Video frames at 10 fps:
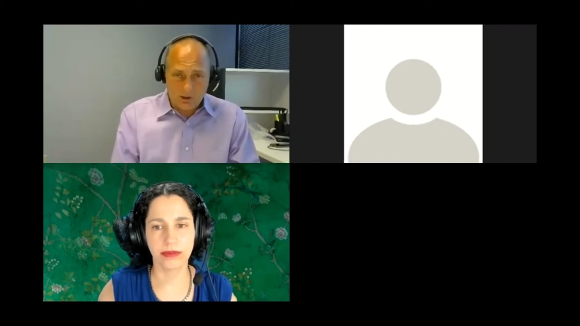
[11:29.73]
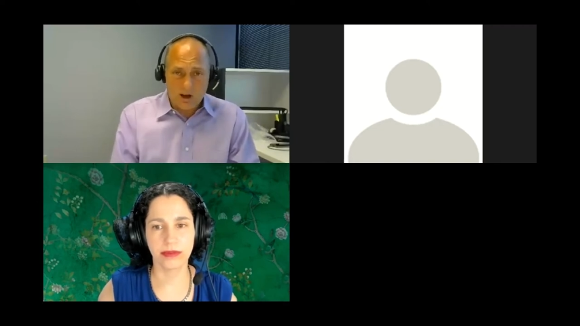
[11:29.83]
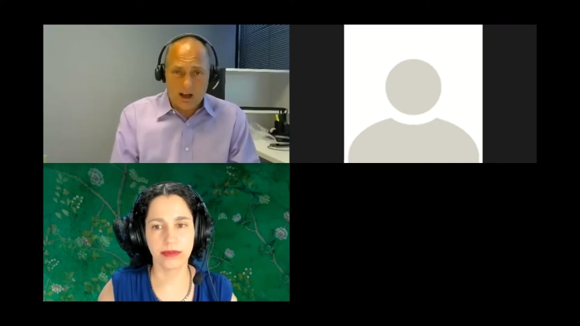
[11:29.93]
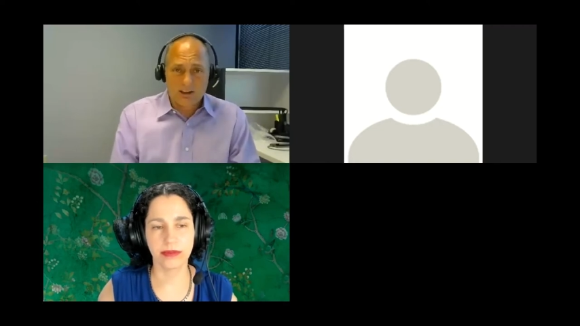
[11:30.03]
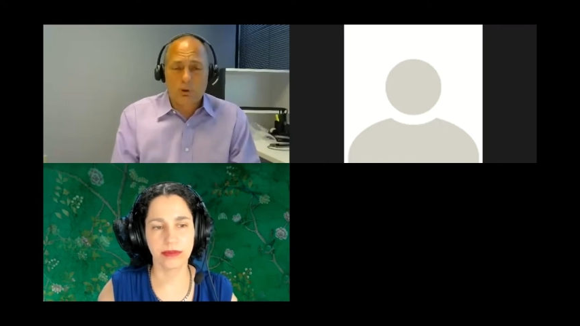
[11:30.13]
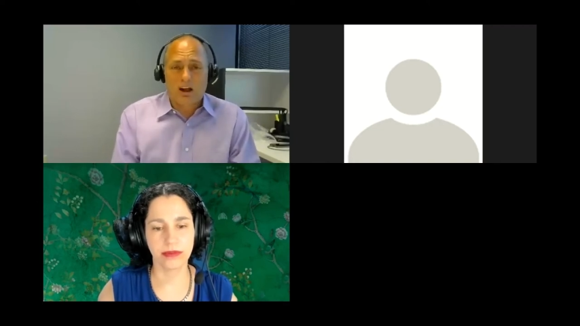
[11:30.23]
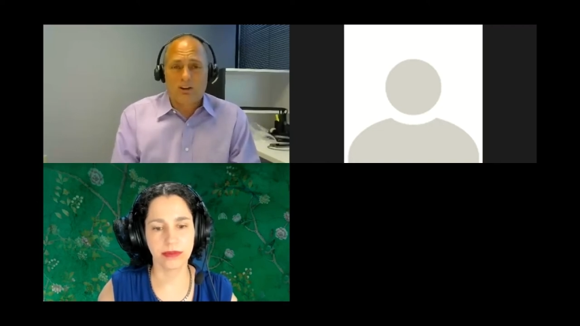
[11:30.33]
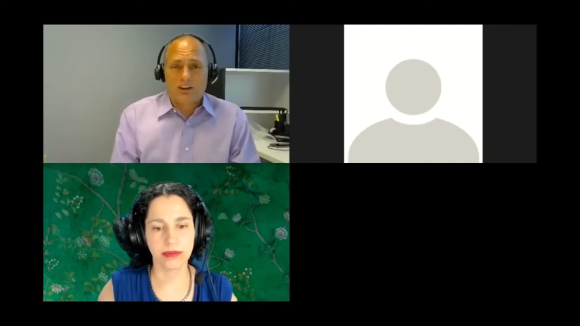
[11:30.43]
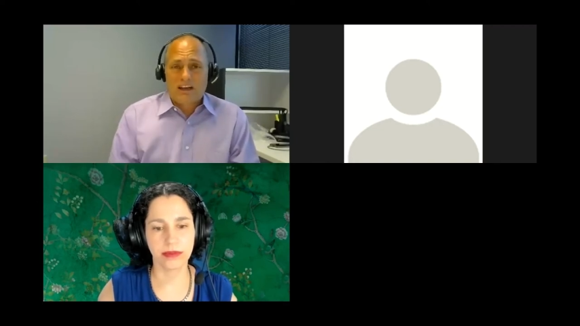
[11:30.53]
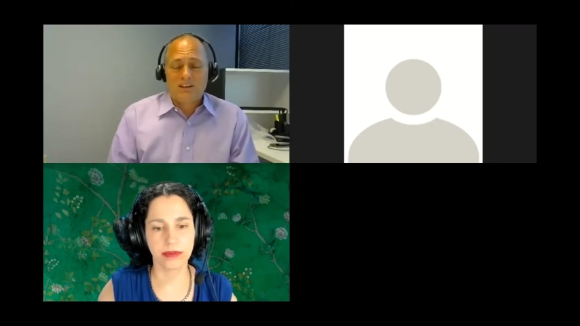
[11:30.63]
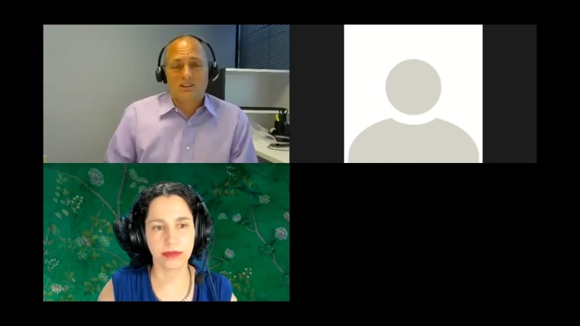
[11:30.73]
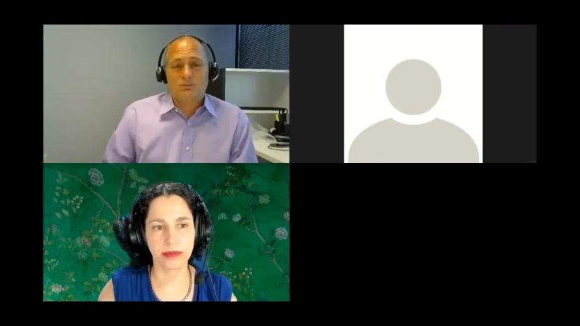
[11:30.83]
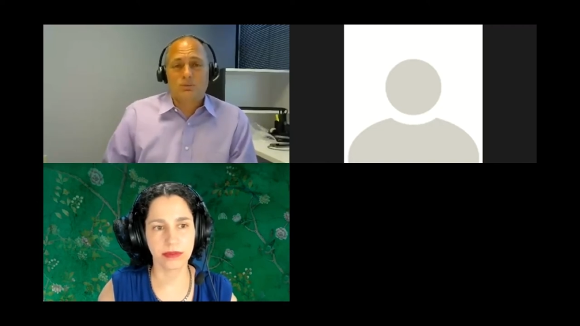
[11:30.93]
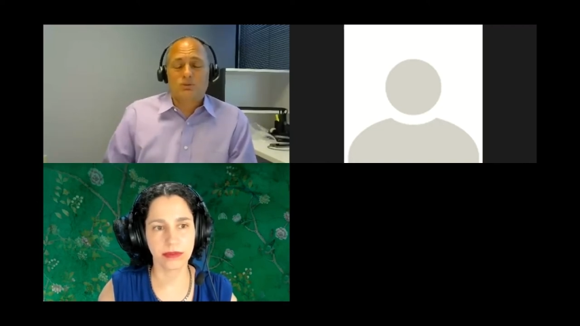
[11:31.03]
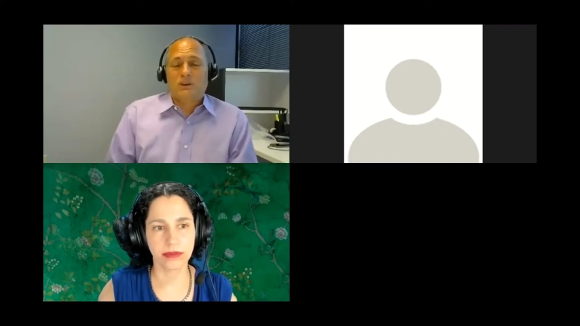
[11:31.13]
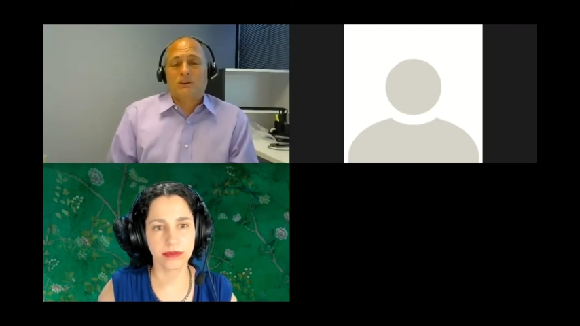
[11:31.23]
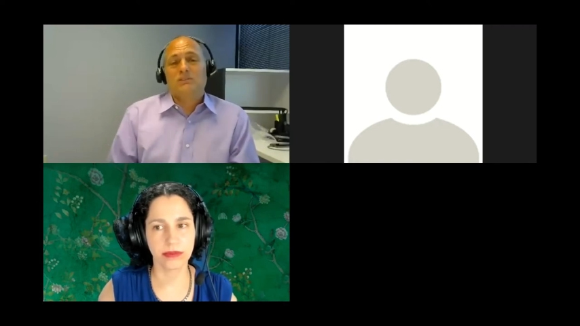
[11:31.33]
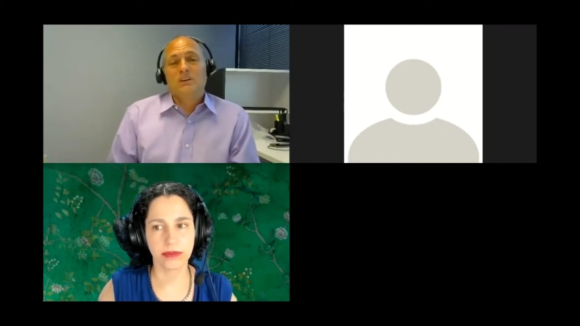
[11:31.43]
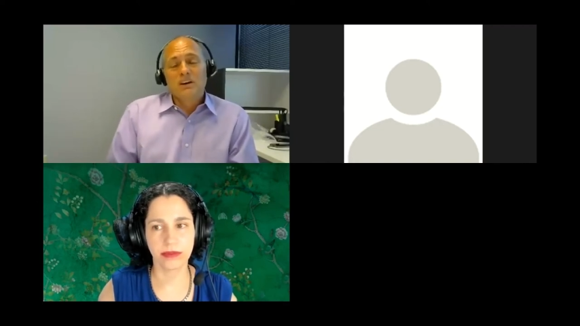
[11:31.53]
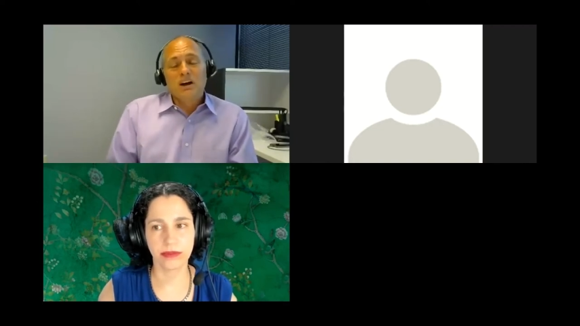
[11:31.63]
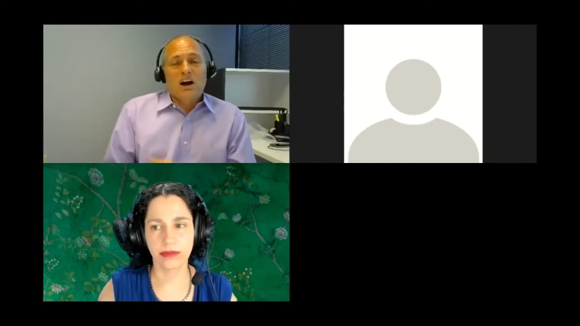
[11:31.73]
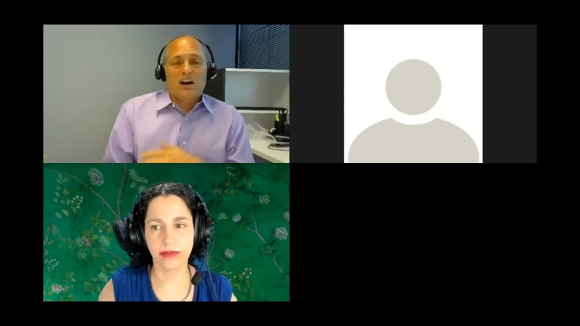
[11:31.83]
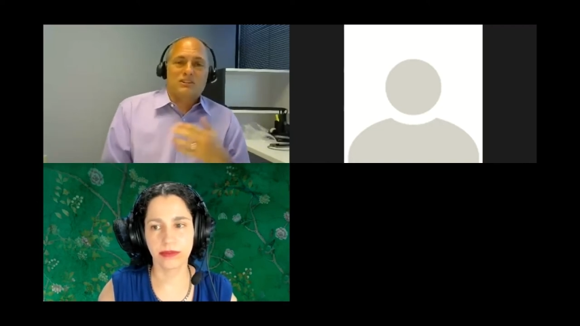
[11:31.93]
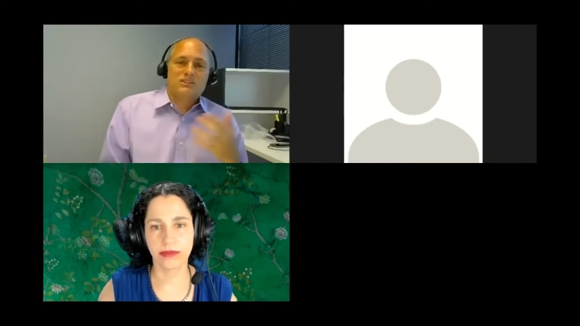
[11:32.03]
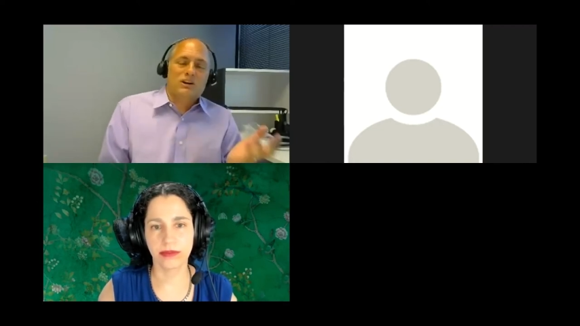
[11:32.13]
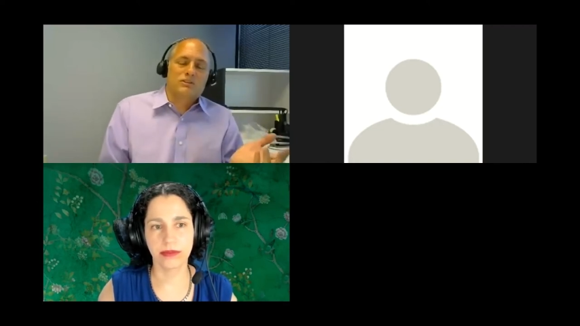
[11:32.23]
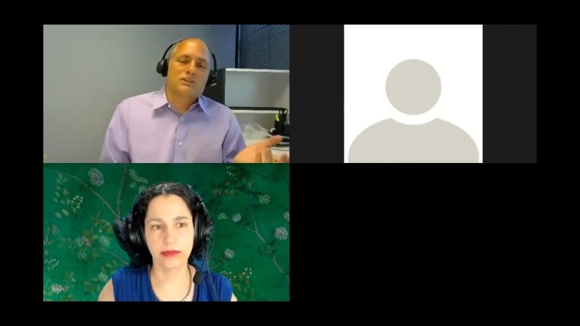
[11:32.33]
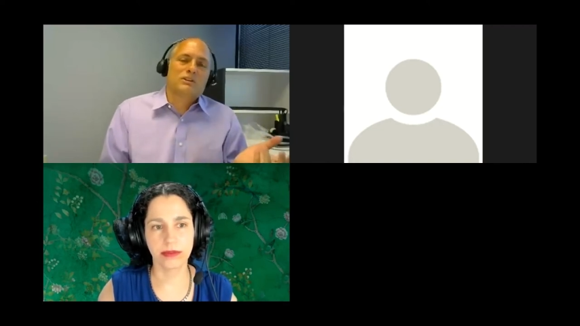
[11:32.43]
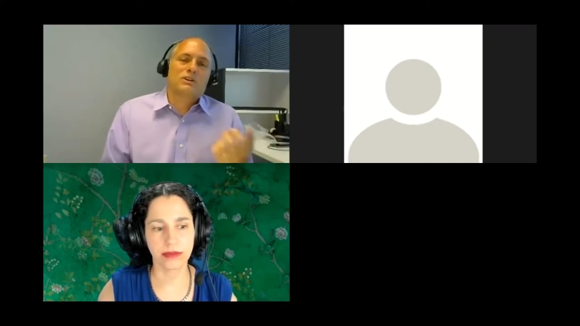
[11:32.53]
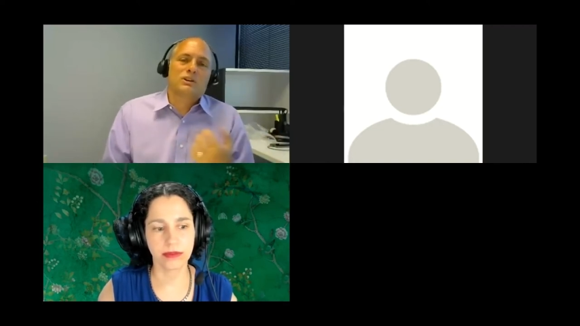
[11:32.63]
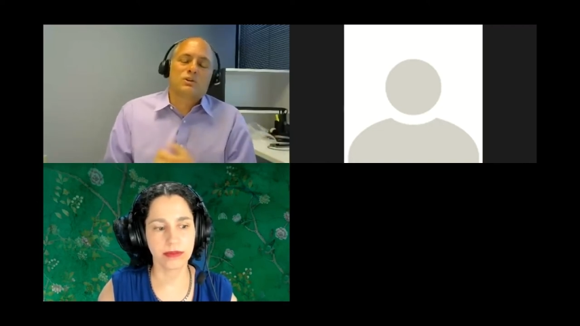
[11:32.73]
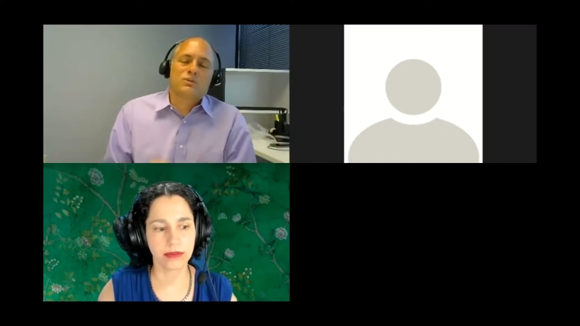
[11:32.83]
Speaker 1: and cross-pollination between ourselves and clinical